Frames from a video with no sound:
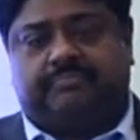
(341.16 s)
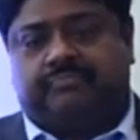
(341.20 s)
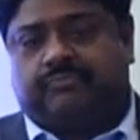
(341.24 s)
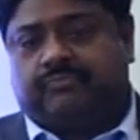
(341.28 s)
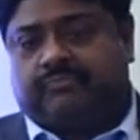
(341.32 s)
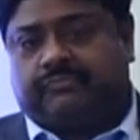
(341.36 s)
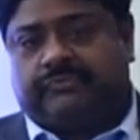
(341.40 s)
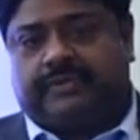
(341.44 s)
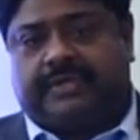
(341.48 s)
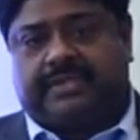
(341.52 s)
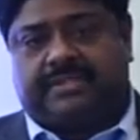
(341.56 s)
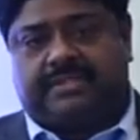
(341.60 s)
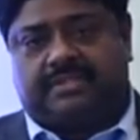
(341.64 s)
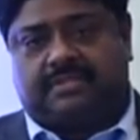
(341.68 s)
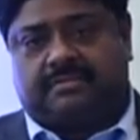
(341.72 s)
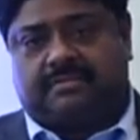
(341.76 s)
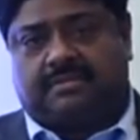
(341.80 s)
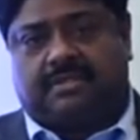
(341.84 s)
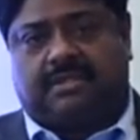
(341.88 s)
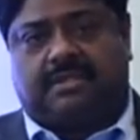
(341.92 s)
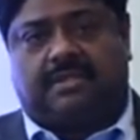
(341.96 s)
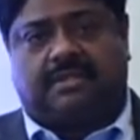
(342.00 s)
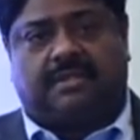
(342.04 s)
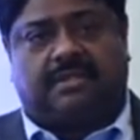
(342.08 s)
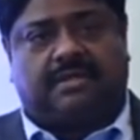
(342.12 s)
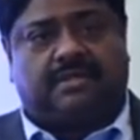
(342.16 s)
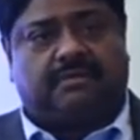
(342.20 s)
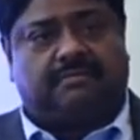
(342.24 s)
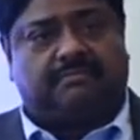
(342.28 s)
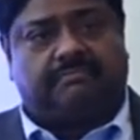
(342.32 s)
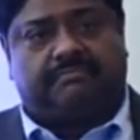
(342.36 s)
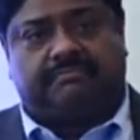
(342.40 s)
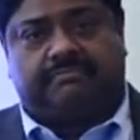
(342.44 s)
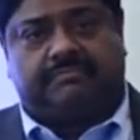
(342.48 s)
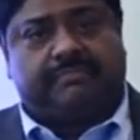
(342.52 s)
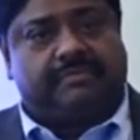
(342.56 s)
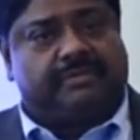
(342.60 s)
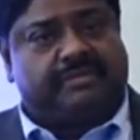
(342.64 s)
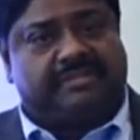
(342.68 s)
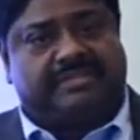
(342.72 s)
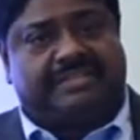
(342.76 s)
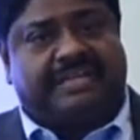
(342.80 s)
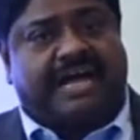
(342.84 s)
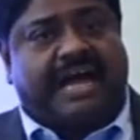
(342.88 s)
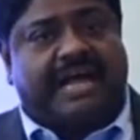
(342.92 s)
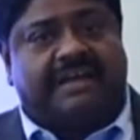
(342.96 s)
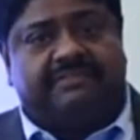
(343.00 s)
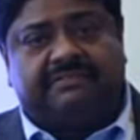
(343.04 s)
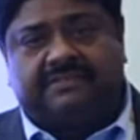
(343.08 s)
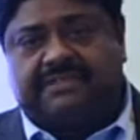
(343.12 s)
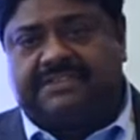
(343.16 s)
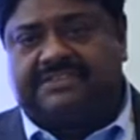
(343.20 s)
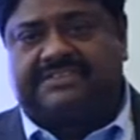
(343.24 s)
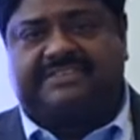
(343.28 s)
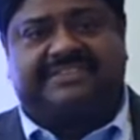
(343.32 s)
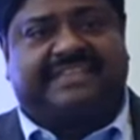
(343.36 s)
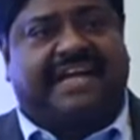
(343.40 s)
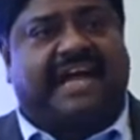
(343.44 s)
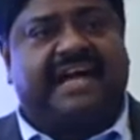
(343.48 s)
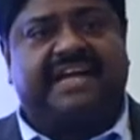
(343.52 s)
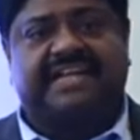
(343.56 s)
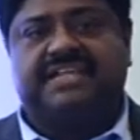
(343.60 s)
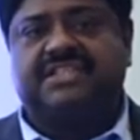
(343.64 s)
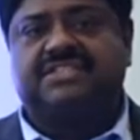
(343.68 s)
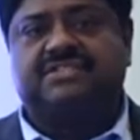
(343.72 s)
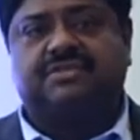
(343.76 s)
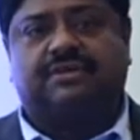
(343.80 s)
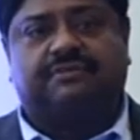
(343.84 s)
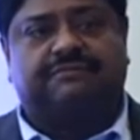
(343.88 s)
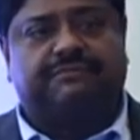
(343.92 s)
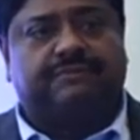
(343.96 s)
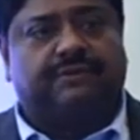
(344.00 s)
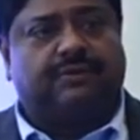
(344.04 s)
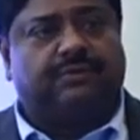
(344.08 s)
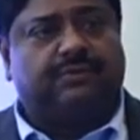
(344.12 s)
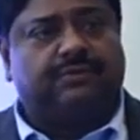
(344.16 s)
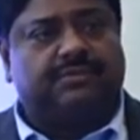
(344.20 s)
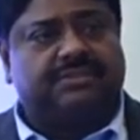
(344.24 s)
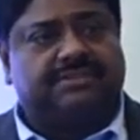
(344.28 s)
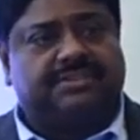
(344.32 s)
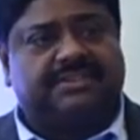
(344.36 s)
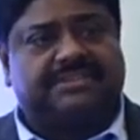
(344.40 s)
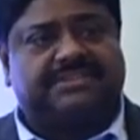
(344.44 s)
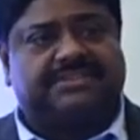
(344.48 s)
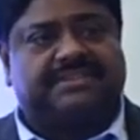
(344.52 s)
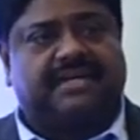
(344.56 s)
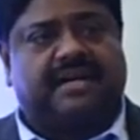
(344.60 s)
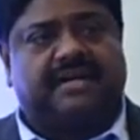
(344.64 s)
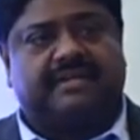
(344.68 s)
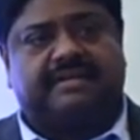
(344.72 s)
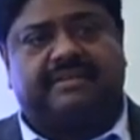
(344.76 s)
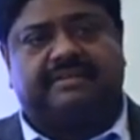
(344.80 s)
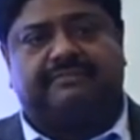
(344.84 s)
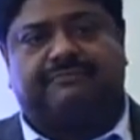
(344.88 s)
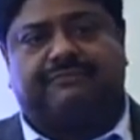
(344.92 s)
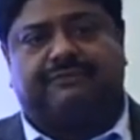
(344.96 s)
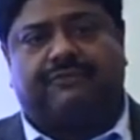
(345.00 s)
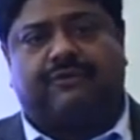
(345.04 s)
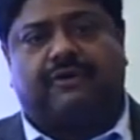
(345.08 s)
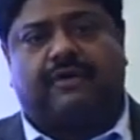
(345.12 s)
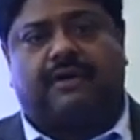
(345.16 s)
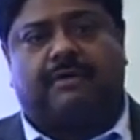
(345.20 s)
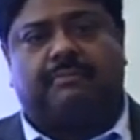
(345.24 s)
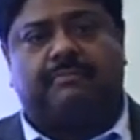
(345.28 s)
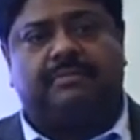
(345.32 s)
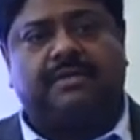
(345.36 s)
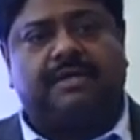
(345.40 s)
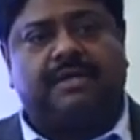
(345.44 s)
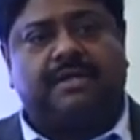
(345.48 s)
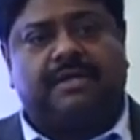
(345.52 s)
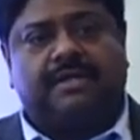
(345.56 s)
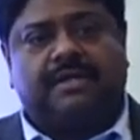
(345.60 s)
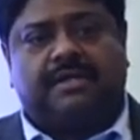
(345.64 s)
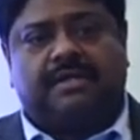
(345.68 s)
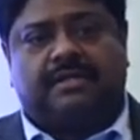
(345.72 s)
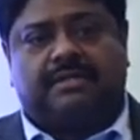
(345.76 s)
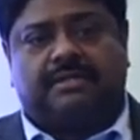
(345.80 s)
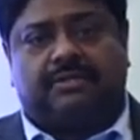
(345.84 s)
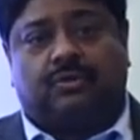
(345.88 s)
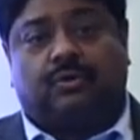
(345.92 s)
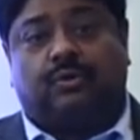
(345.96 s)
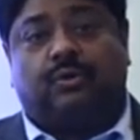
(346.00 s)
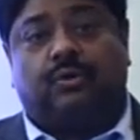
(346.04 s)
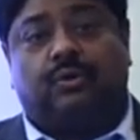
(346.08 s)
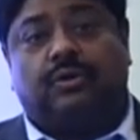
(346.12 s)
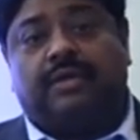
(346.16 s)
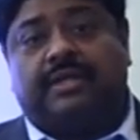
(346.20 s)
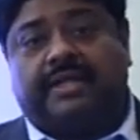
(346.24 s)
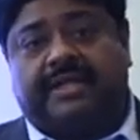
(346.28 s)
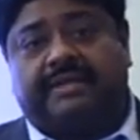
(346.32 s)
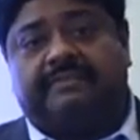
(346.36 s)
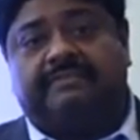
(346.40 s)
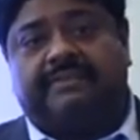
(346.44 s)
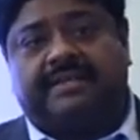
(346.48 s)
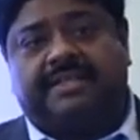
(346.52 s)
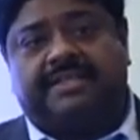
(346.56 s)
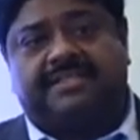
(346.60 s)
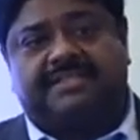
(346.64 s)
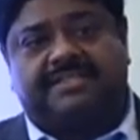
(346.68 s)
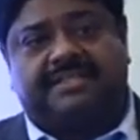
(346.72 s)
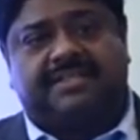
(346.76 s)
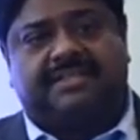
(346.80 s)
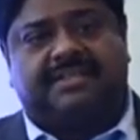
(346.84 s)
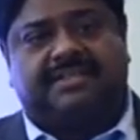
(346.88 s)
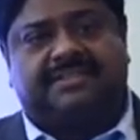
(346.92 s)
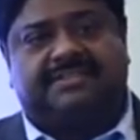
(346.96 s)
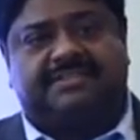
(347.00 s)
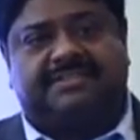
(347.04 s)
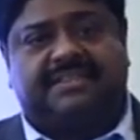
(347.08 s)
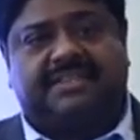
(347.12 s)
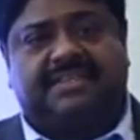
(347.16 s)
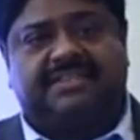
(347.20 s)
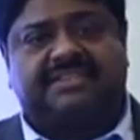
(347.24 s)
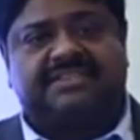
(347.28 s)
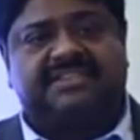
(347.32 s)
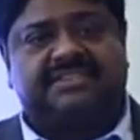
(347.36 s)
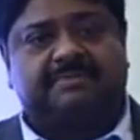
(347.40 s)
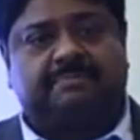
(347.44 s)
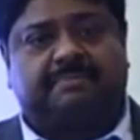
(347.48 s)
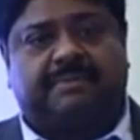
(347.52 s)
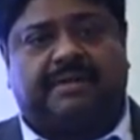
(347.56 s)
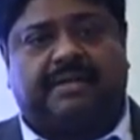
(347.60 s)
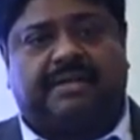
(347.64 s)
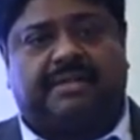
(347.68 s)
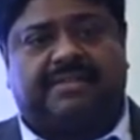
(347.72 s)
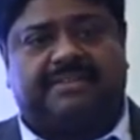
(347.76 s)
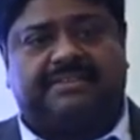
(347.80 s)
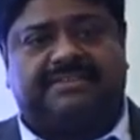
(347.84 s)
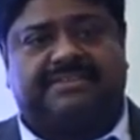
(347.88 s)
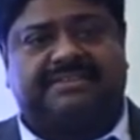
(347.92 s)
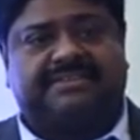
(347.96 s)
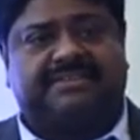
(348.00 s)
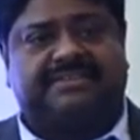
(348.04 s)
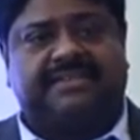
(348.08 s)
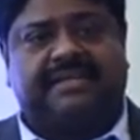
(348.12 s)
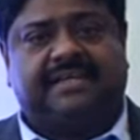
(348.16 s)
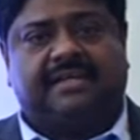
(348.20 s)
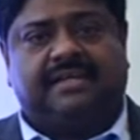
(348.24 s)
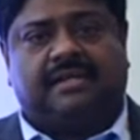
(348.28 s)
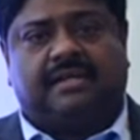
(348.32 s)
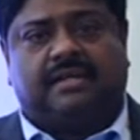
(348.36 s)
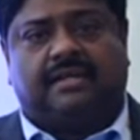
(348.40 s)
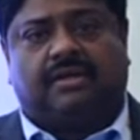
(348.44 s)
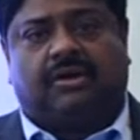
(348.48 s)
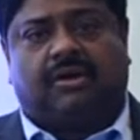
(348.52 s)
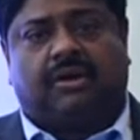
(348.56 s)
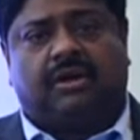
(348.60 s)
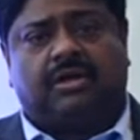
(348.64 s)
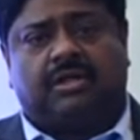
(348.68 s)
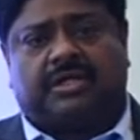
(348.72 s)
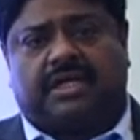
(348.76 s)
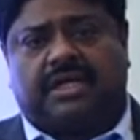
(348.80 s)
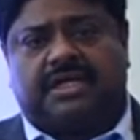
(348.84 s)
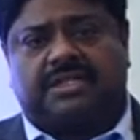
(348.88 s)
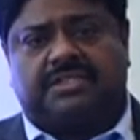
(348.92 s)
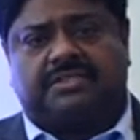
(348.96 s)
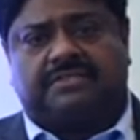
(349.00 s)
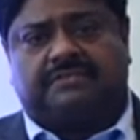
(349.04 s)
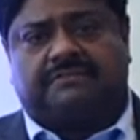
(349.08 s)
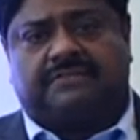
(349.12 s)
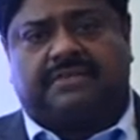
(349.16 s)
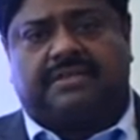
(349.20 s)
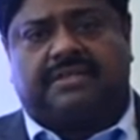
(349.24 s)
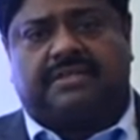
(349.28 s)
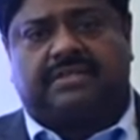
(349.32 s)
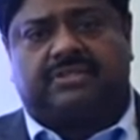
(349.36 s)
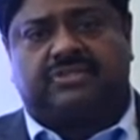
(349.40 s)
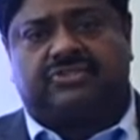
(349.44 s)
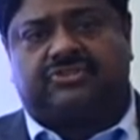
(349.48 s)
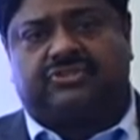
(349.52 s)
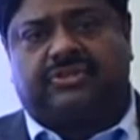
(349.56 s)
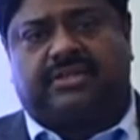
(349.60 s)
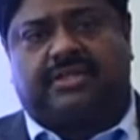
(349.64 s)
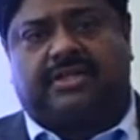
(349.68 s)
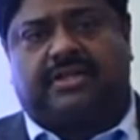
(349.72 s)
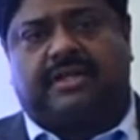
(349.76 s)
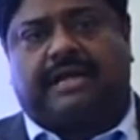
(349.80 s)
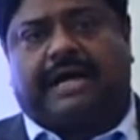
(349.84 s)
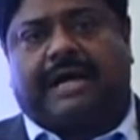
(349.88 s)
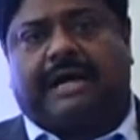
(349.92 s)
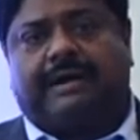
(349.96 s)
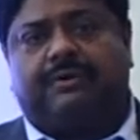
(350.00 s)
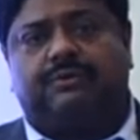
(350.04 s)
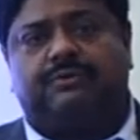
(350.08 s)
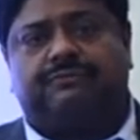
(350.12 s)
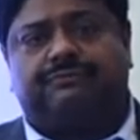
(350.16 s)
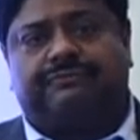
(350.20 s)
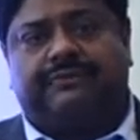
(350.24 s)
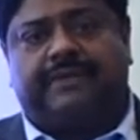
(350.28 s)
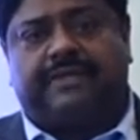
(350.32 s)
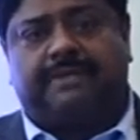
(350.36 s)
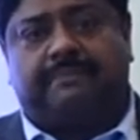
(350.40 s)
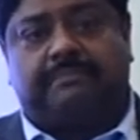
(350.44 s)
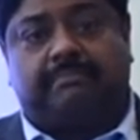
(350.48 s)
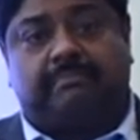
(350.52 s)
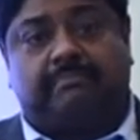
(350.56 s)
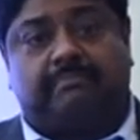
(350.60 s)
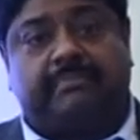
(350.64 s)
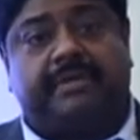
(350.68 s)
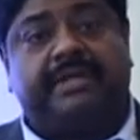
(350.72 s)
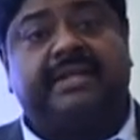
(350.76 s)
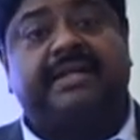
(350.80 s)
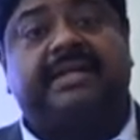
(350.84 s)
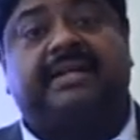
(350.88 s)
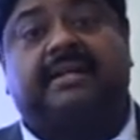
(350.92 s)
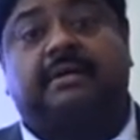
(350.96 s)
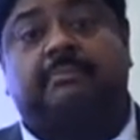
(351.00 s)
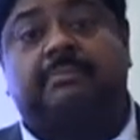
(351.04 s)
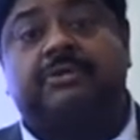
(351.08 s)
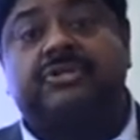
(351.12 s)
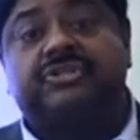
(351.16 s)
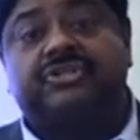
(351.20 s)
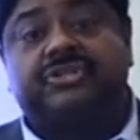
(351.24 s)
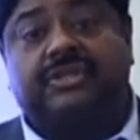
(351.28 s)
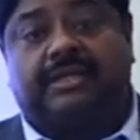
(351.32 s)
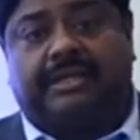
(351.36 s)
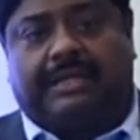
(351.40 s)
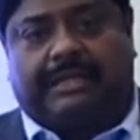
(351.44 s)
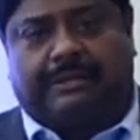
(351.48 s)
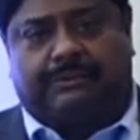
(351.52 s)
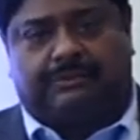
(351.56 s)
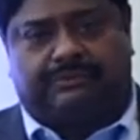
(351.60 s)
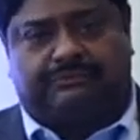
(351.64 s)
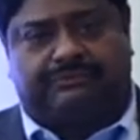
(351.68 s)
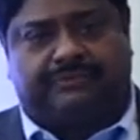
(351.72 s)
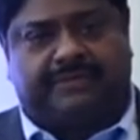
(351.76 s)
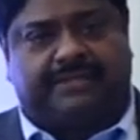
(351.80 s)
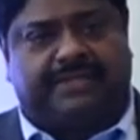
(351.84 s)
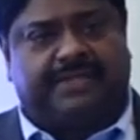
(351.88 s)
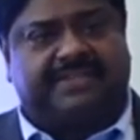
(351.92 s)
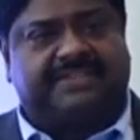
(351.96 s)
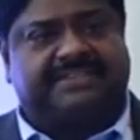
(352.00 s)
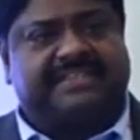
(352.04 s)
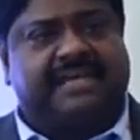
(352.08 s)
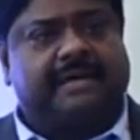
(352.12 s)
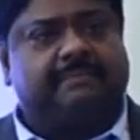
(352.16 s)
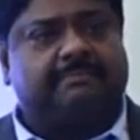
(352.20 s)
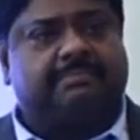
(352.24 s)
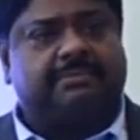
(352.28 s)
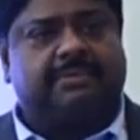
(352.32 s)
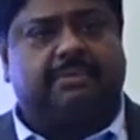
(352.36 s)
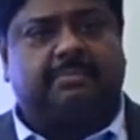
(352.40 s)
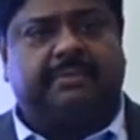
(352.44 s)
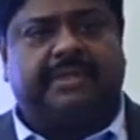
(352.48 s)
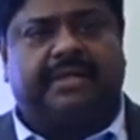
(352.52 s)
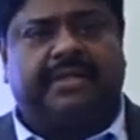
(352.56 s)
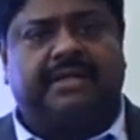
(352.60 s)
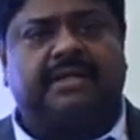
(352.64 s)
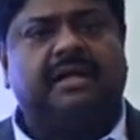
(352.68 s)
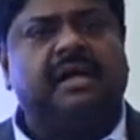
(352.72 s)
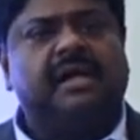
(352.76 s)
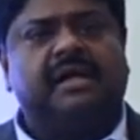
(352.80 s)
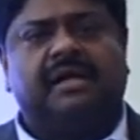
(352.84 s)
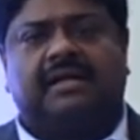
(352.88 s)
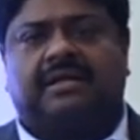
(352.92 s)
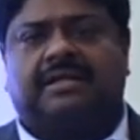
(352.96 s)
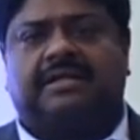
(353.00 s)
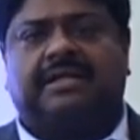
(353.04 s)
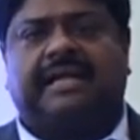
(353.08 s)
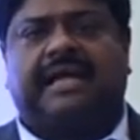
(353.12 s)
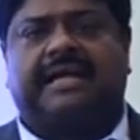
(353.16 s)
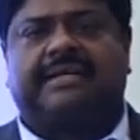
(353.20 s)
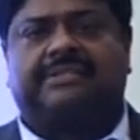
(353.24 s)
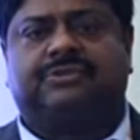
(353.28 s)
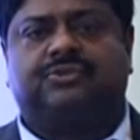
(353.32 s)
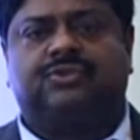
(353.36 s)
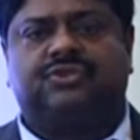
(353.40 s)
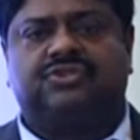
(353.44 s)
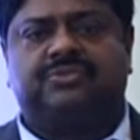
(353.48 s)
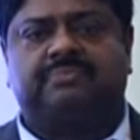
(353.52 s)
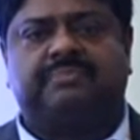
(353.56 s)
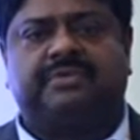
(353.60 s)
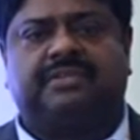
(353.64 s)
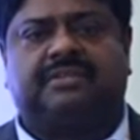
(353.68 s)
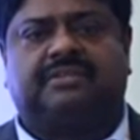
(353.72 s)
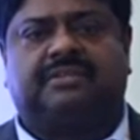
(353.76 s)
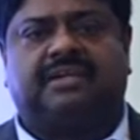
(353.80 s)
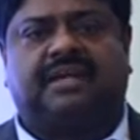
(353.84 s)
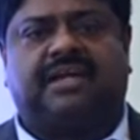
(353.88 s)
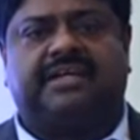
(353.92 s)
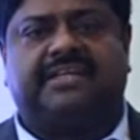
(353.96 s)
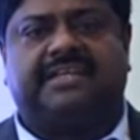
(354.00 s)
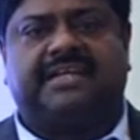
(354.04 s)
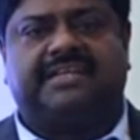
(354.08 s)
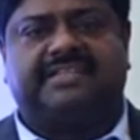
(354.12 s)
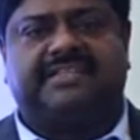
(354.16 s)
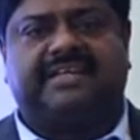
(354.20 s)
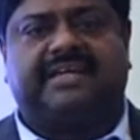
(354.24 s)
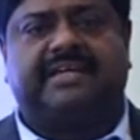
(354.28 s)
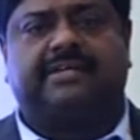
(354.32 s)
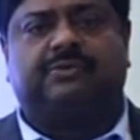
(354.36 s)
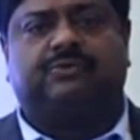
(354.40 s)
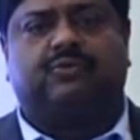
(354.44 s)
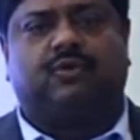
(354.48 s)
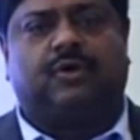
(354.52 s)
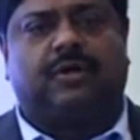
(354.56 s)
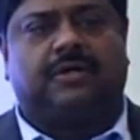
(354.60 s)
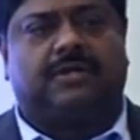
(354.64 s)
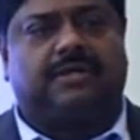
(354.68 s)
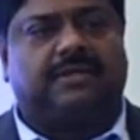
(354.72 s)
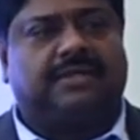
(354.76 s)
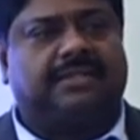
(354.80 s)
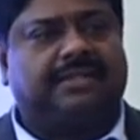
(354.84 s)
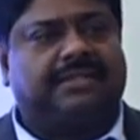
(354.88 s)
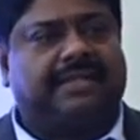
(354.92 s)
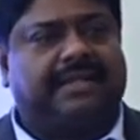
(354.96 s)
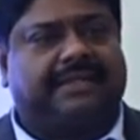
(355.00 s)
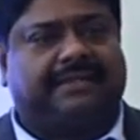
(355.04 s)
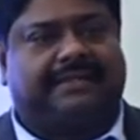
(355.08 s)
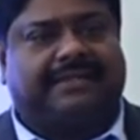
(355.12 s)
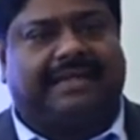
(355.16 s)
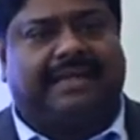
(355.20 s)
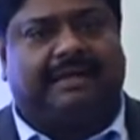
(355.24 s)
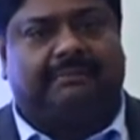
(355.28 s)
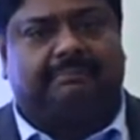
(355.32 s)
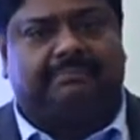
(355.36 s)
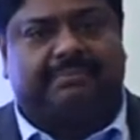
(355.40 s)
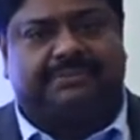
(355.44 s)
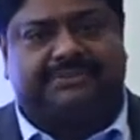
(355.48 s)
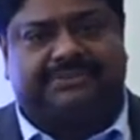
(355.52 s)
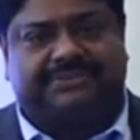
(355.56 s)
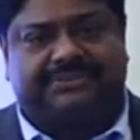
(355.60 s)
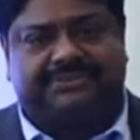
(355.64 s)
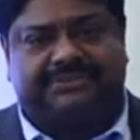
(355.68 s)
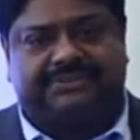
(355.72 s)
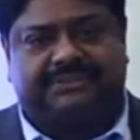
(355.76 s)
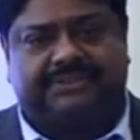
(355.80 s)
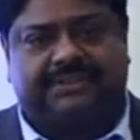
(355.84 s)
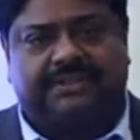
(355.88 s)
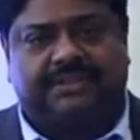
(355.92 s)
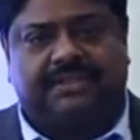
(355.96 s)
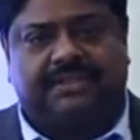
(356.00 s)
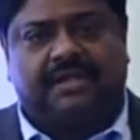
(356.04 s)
with diverse kinds of loads, starting from the old Navy still exists, plus all kinds of industrial outfit, many commercial outfit, example being GlaxoSmithKline has a headquarter in that campus.